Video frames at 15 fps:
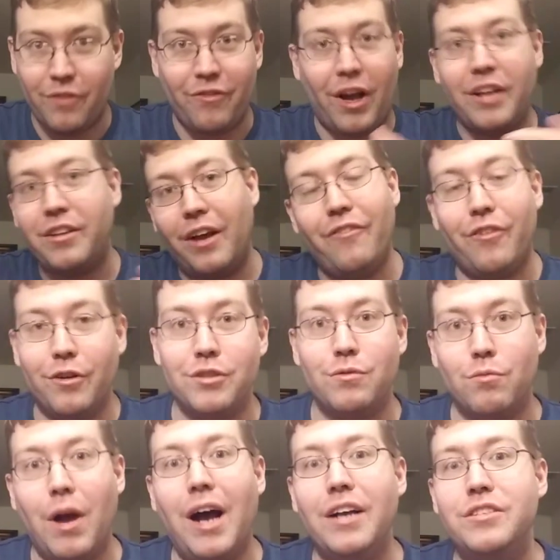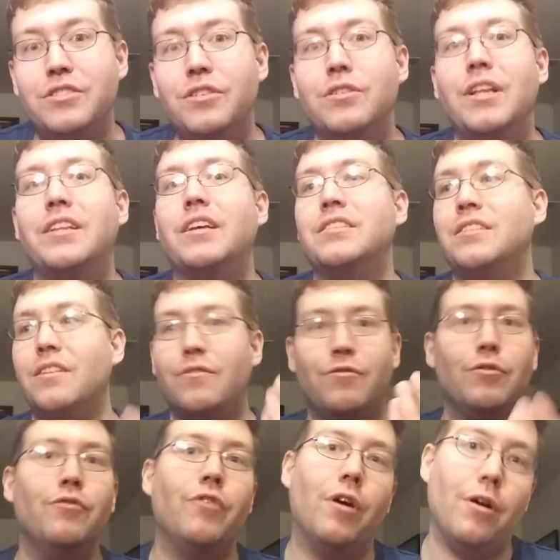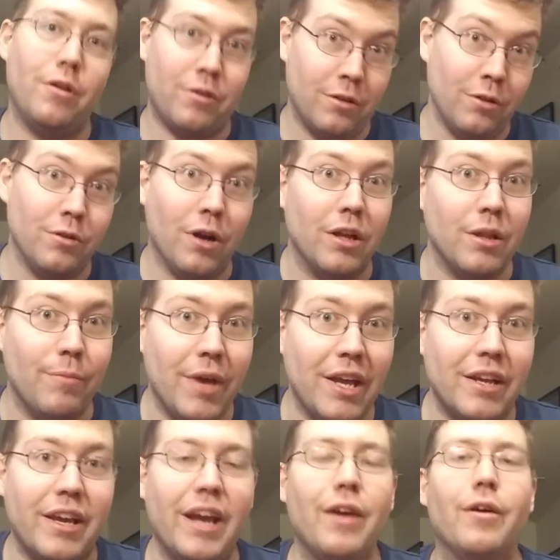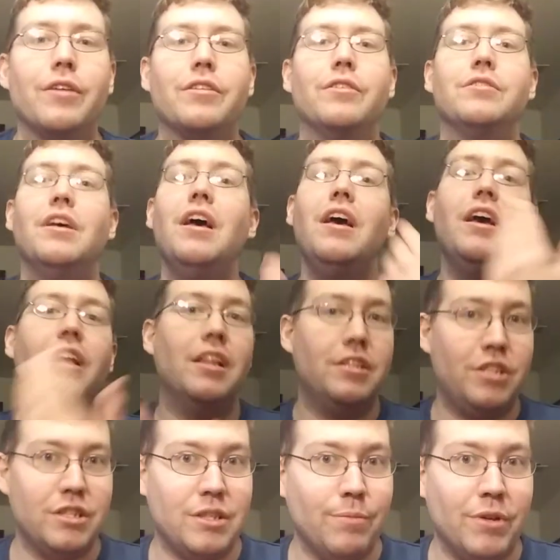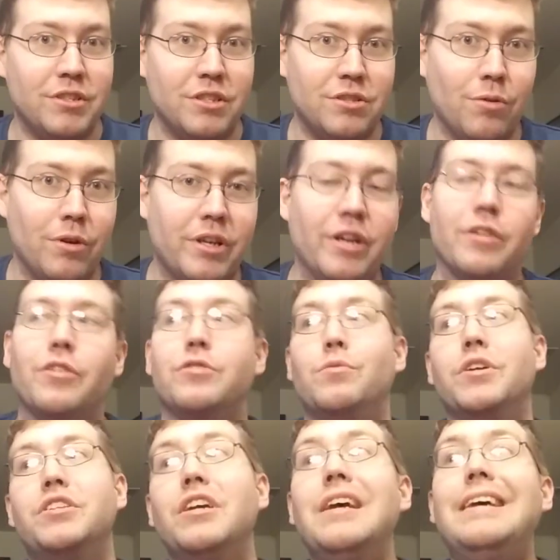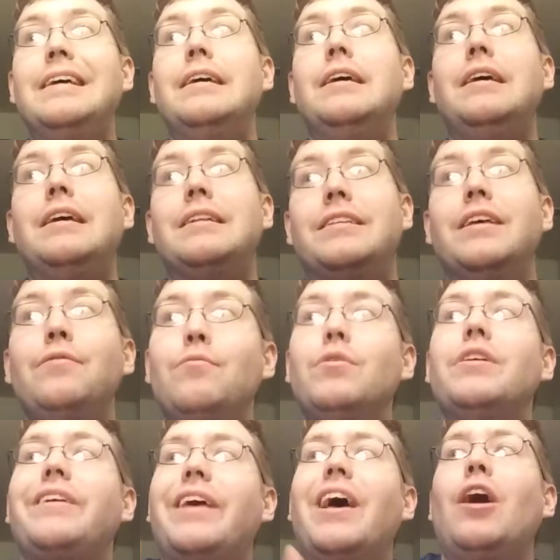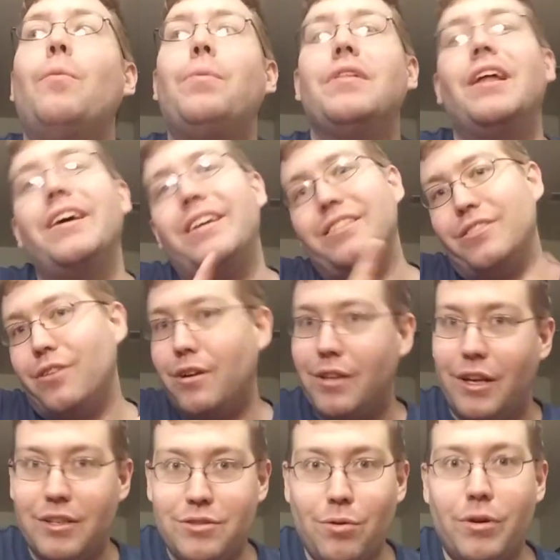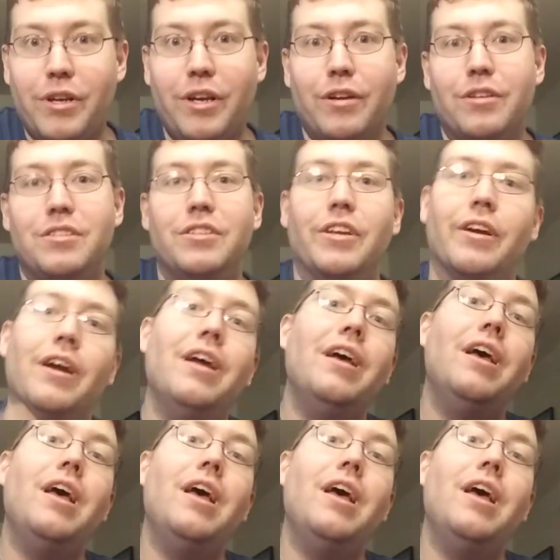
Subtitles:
a diverse roster that doesn't include all the main characters and just a bunch of sword characters, which didn't really help a lot because there are a lot of sword characters in there.